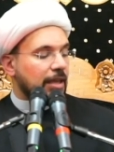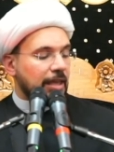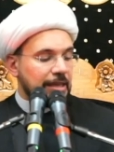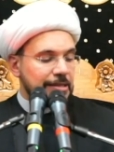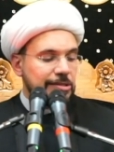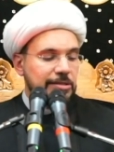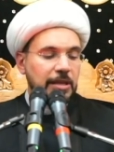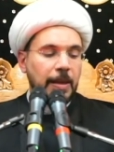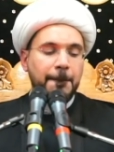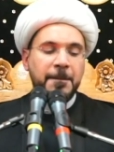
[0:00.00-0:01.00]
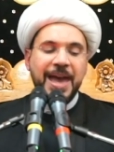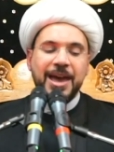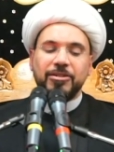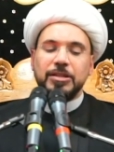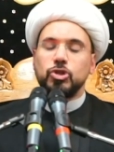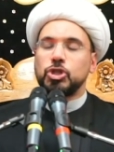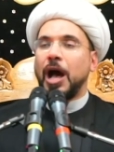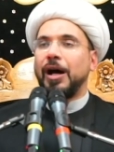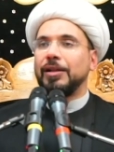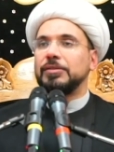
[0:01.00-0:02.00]
is
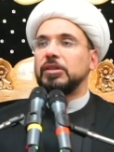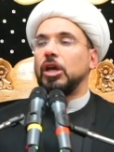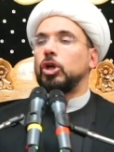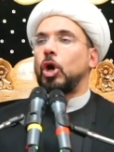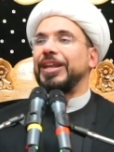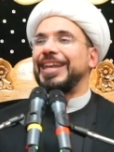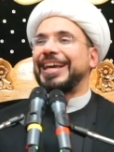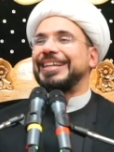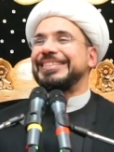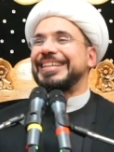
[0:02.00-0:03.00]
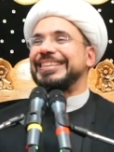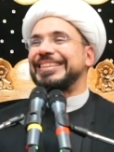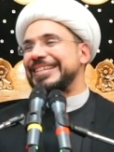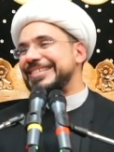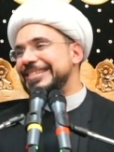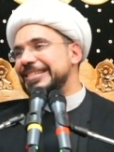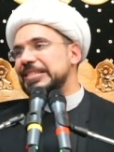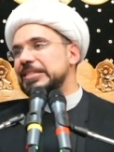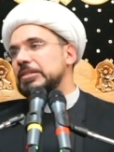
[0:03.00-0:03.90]
parent-child connectedness.